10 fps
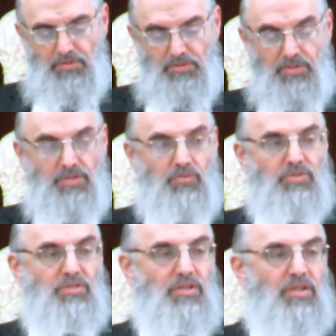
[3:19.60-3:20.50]
So there
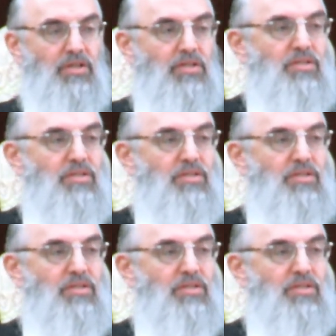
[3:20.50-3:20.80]
was a